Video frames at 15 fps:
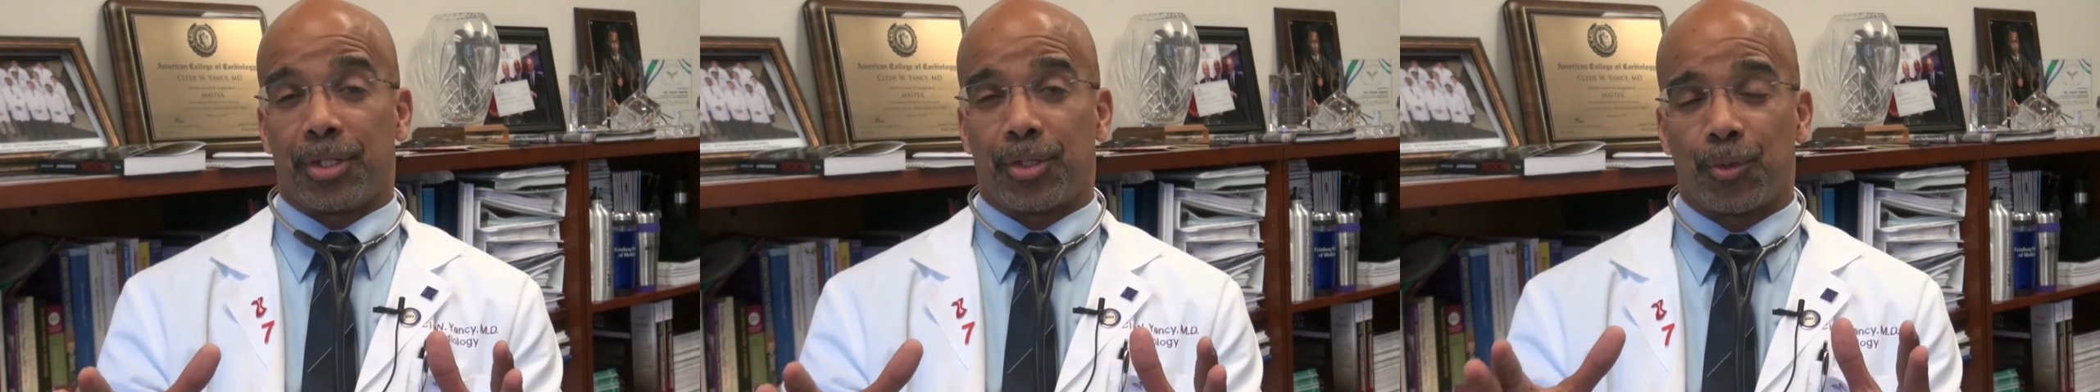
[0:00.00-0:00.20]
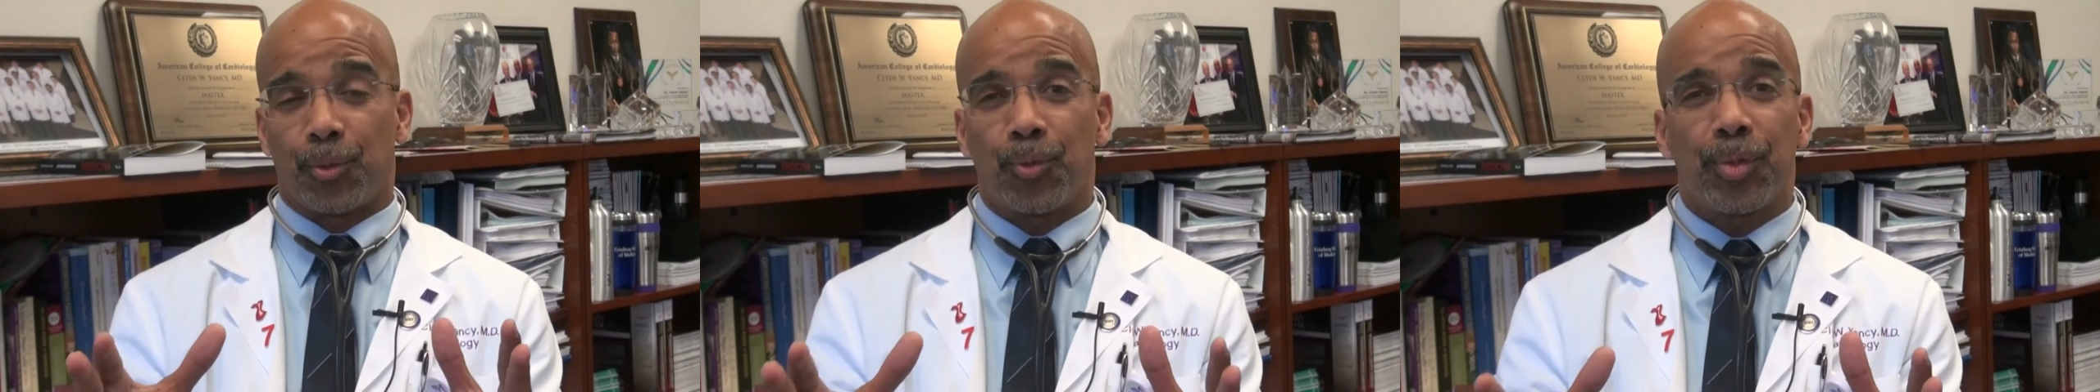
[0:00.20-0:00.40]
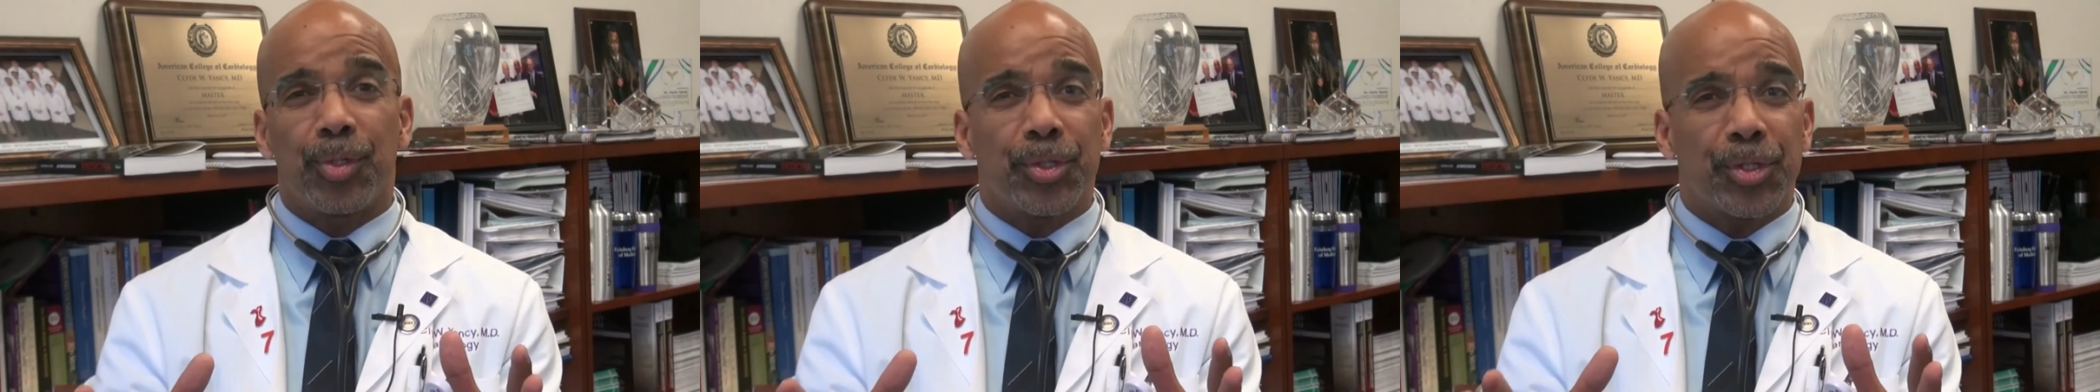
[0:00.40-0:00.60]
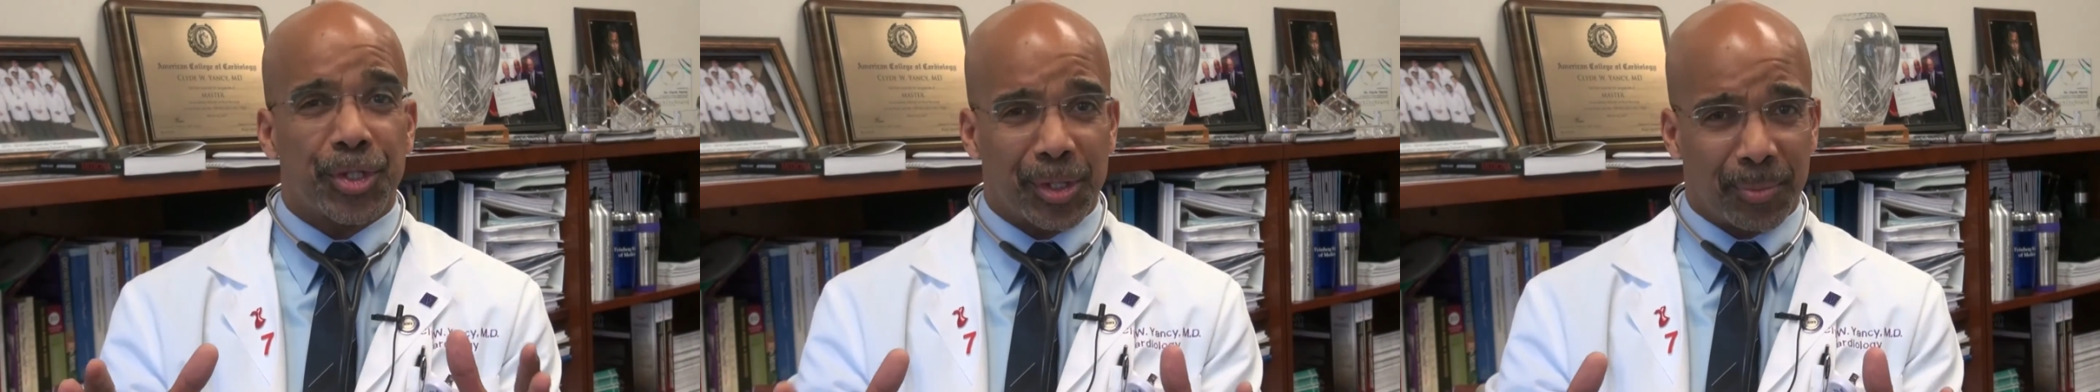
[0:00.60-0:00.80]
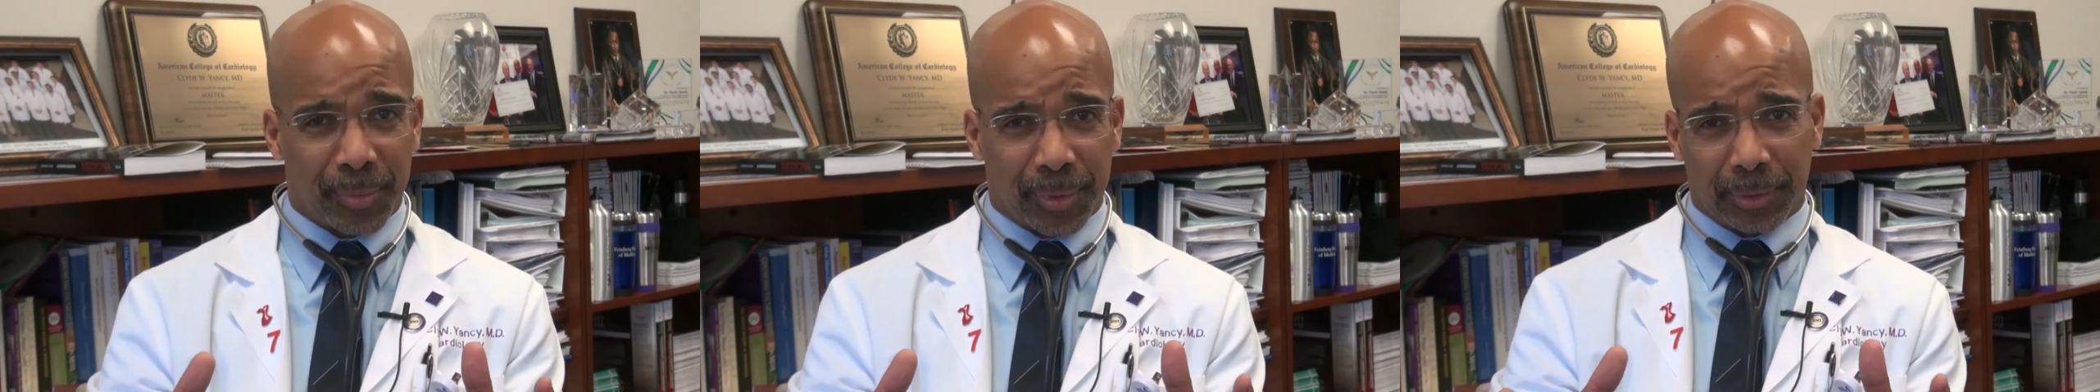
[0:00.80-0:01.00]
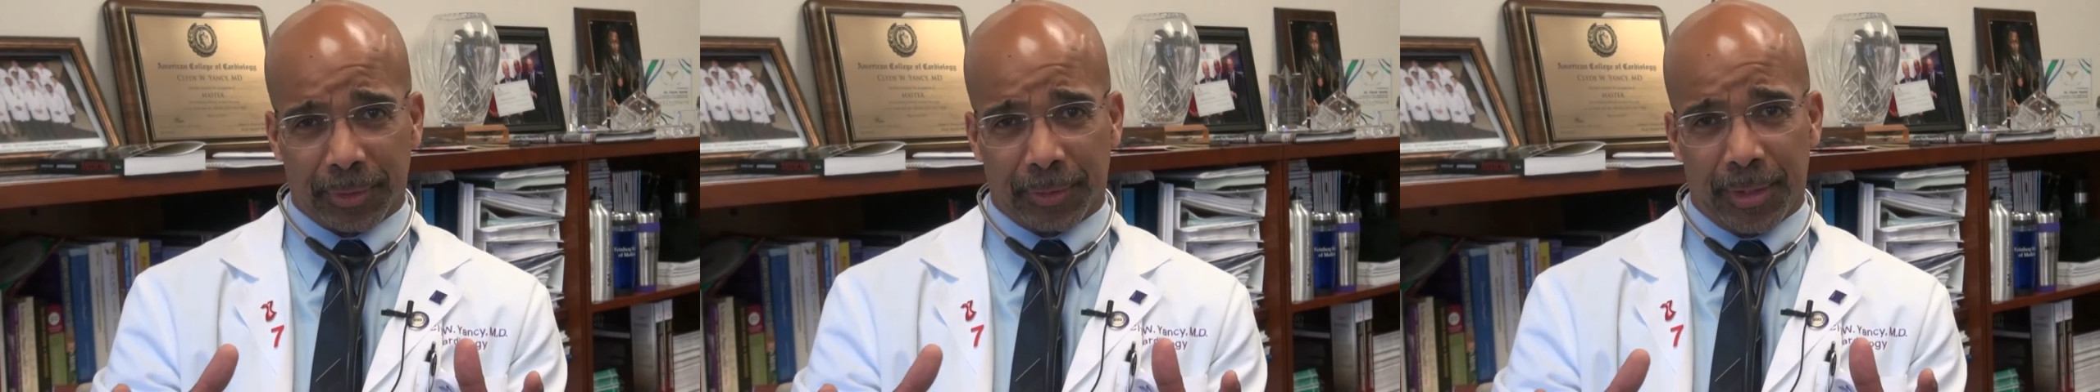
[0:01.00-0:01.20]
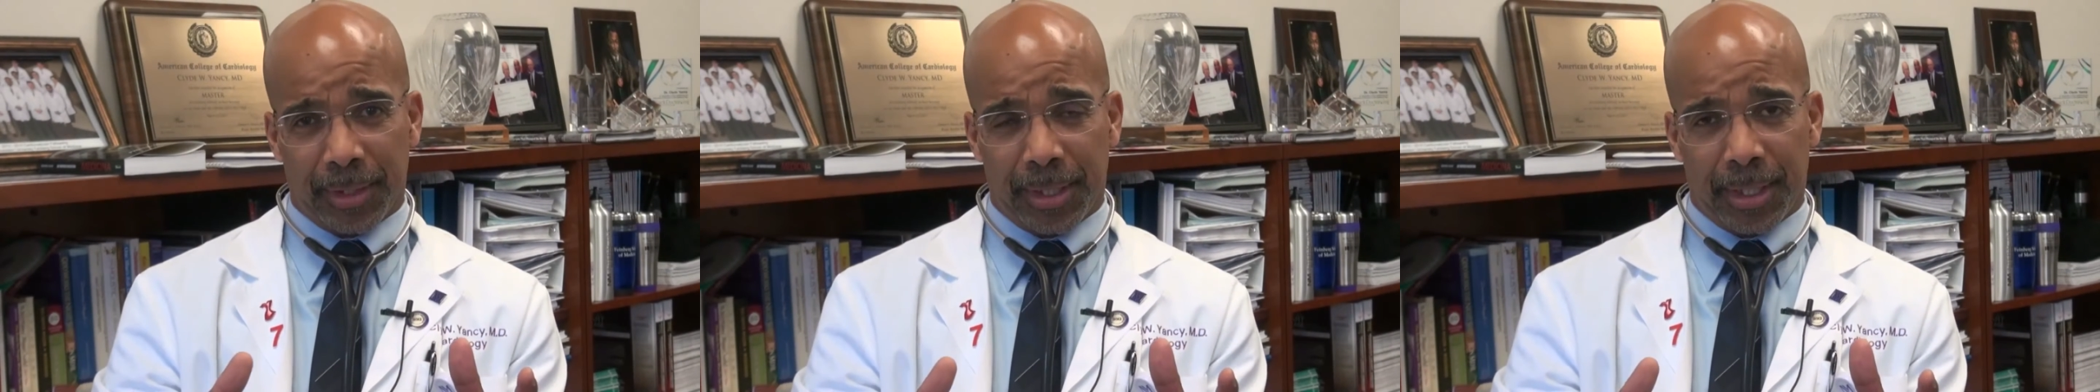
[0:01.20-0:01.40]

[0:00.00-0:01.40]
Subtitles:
It's real simple.